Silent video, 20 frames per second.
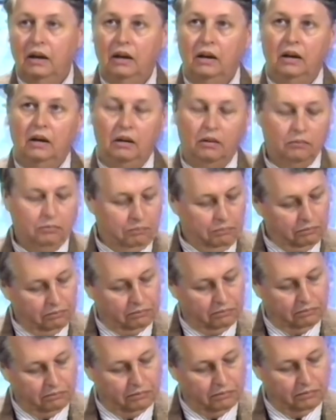um,
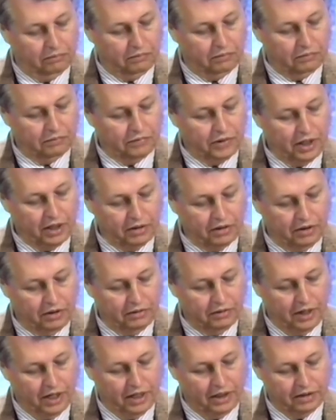Frank
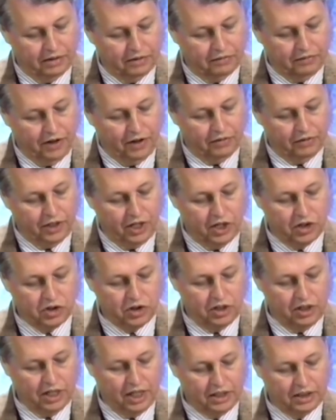Lloyd Wright
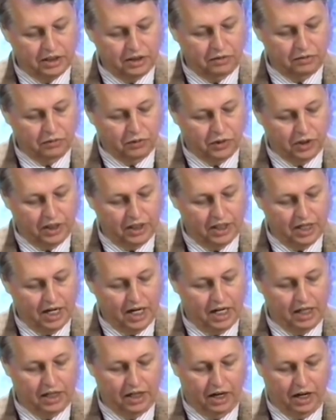Foundation, nineteen
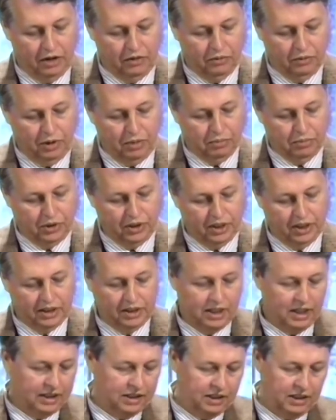forty-nine, and
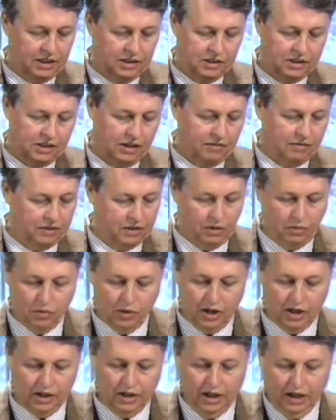reprinted nineteen
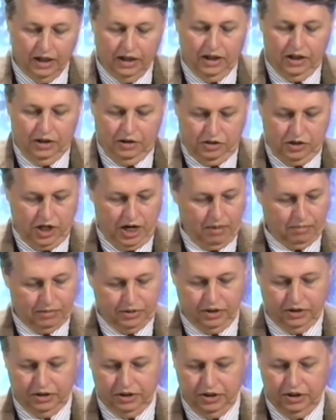seventy-one,
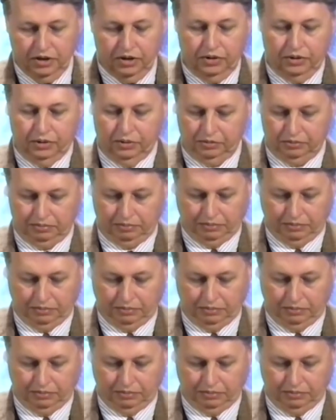chapter two